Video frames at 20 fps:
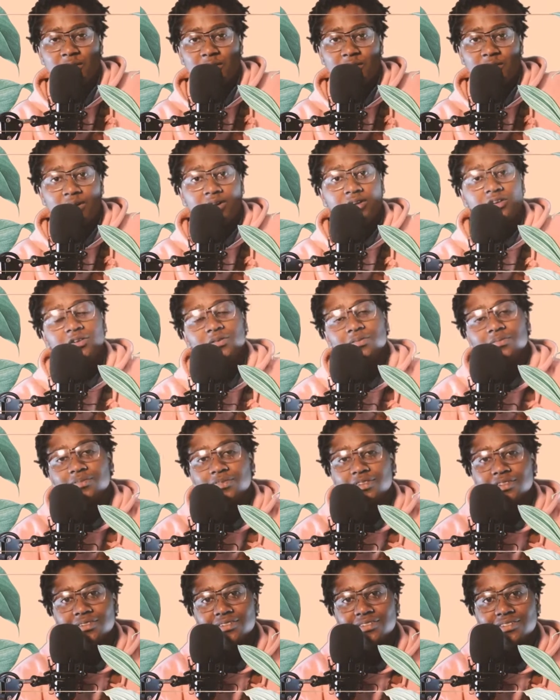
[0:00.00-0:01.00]
welcome
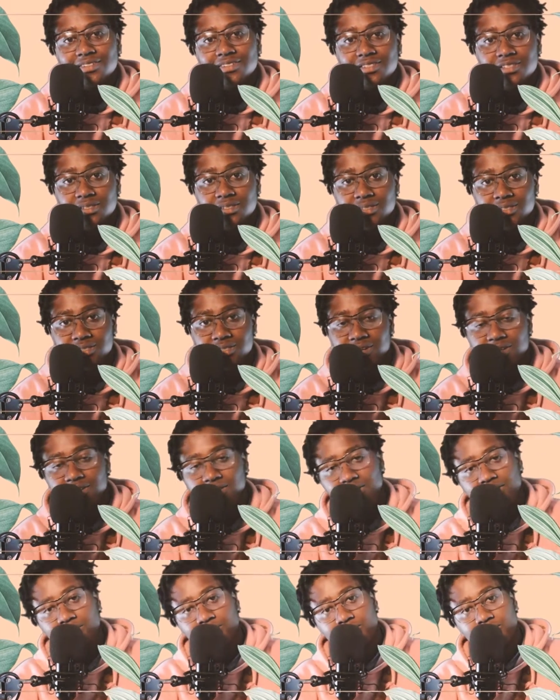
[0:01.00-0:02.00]
to the
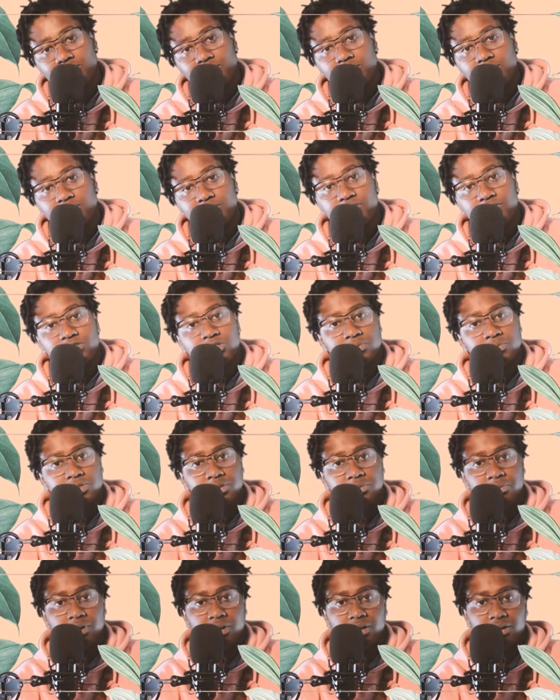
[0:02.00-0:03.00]
second episode of A Trip to
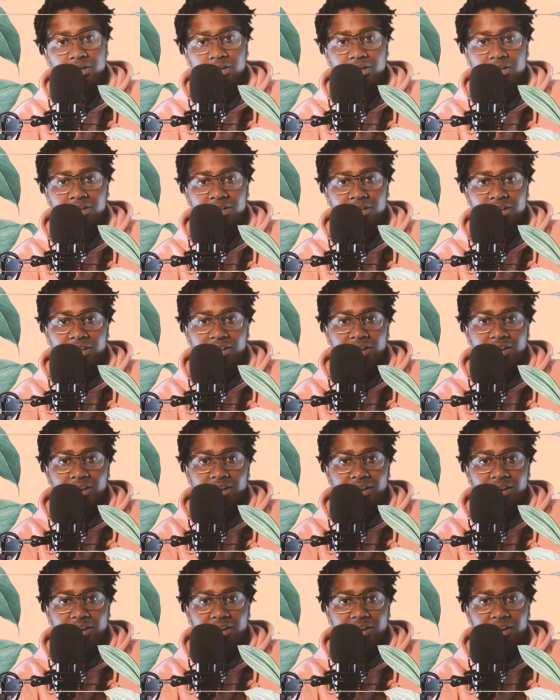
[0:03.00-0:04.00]
the Park.
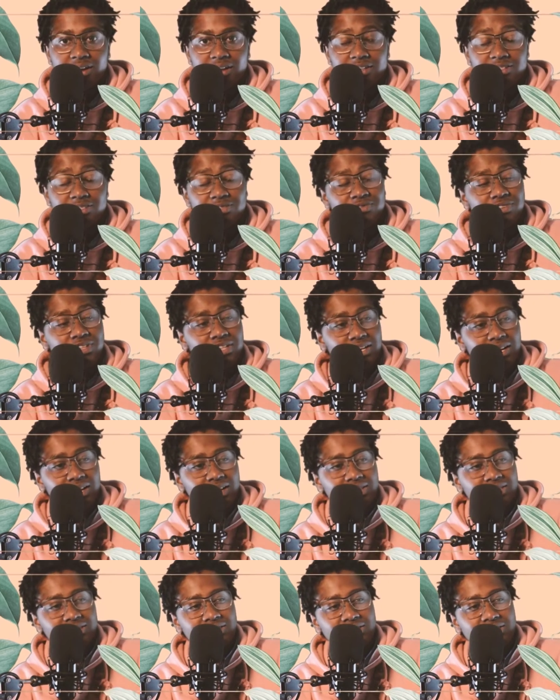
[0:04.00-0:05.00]
And it's a
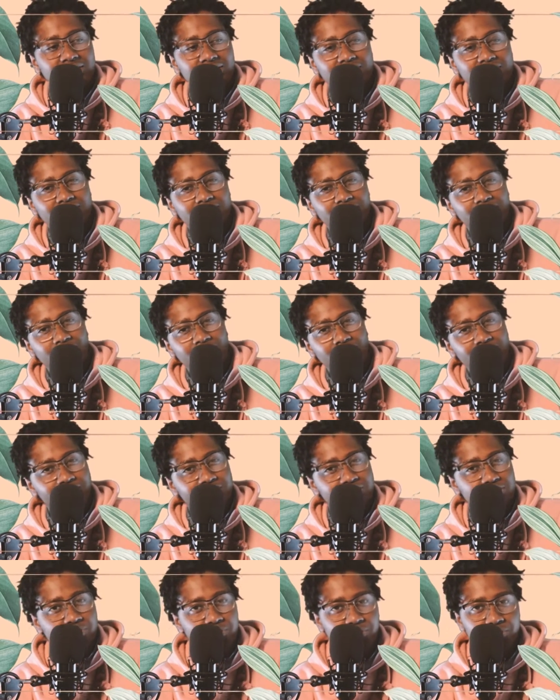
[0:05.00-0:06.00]
vidcast. I'm kind of
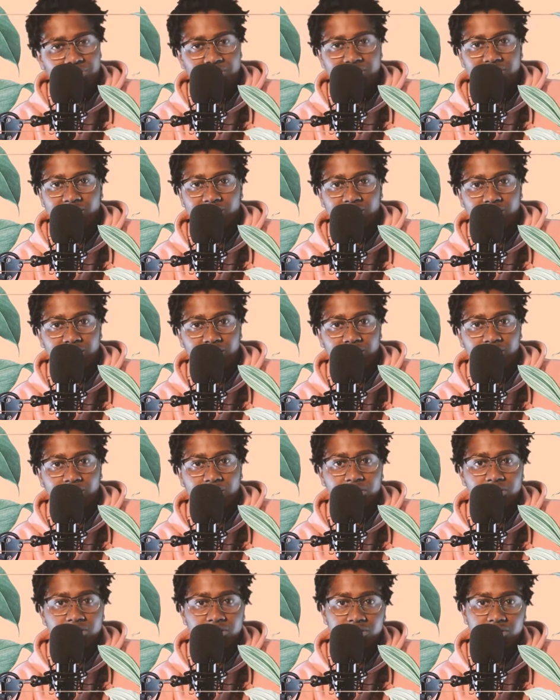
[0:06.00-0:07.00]
experimenting with how I'm
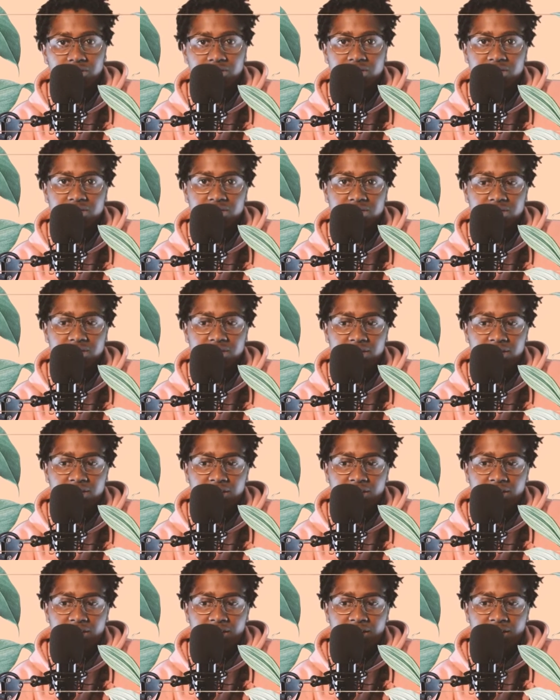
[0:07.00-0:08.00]
going to do this.
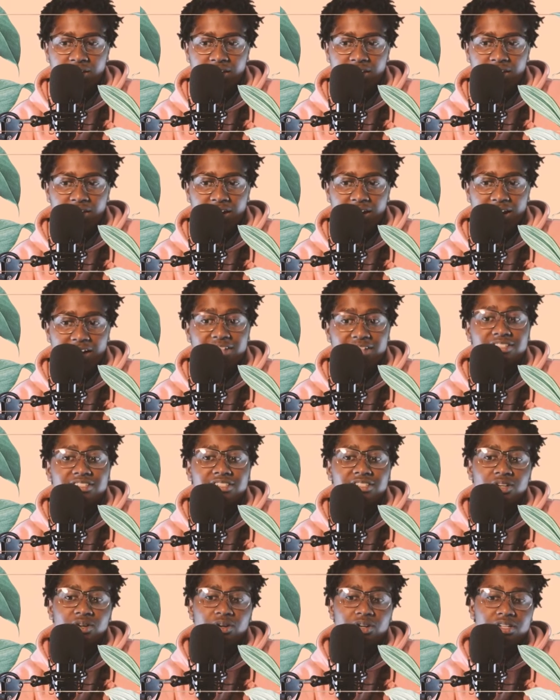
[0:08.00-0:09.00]

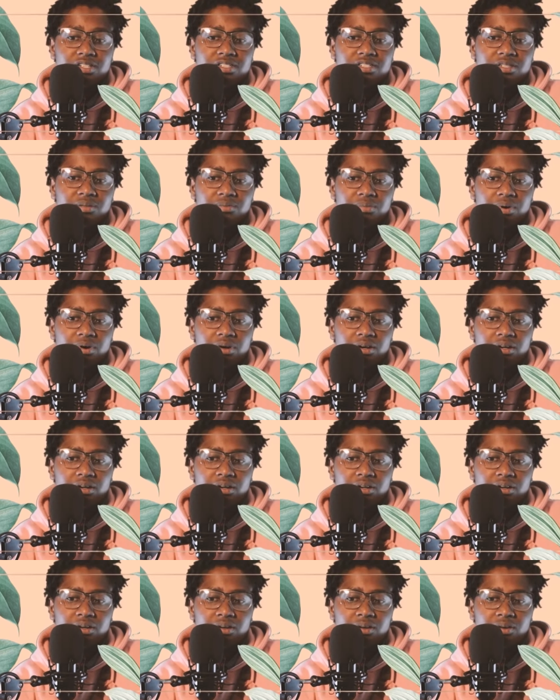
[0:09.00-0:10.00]
Actually, going to the
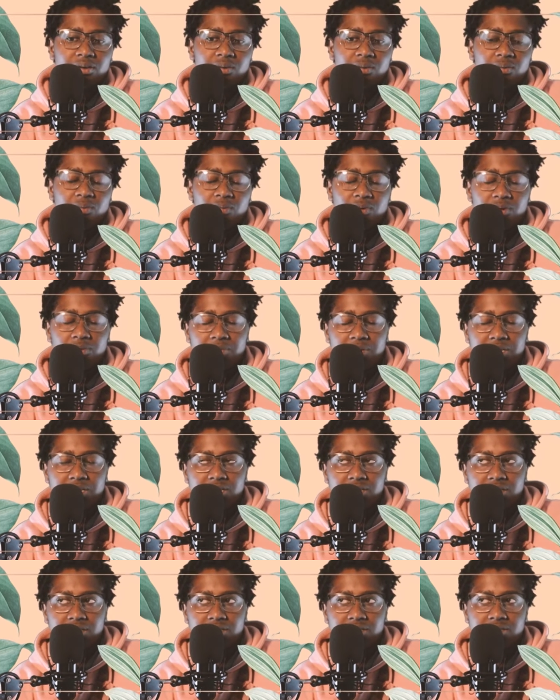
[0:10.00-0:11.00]
park would be
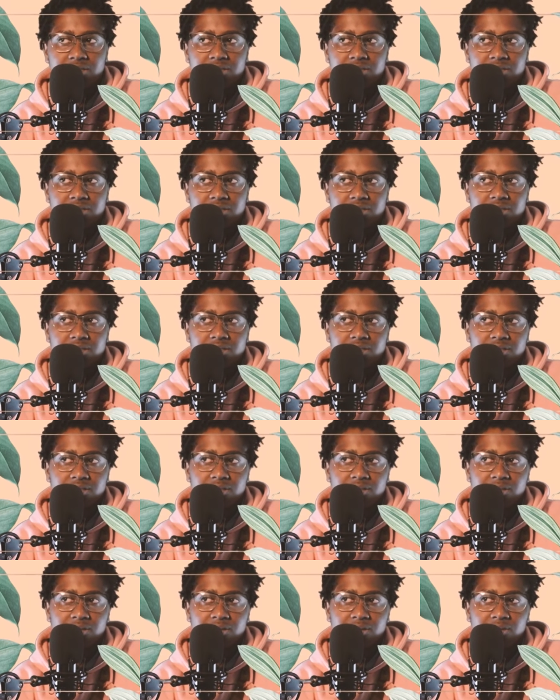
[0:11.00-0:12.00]
nice,
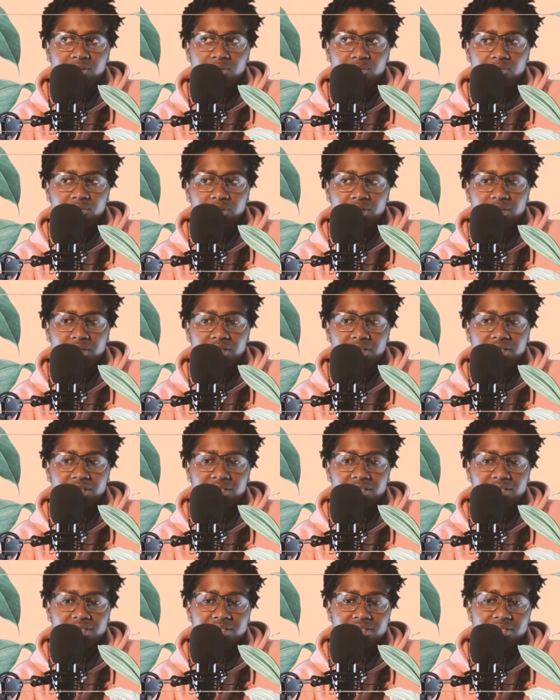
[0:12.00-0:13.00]

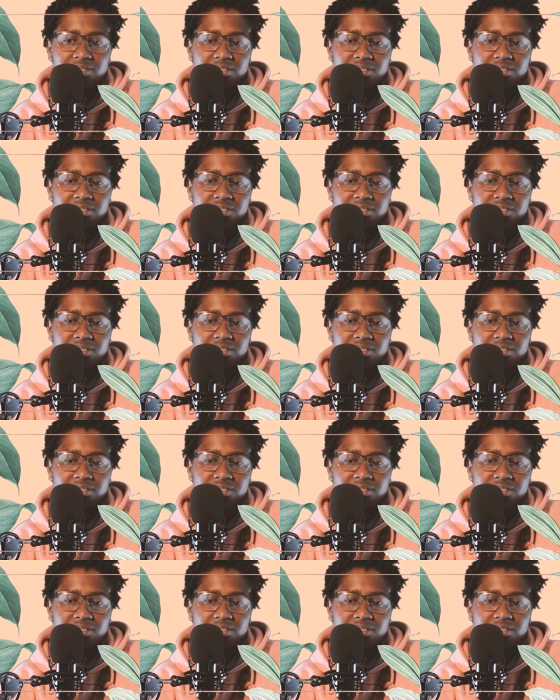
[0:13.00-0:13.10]
but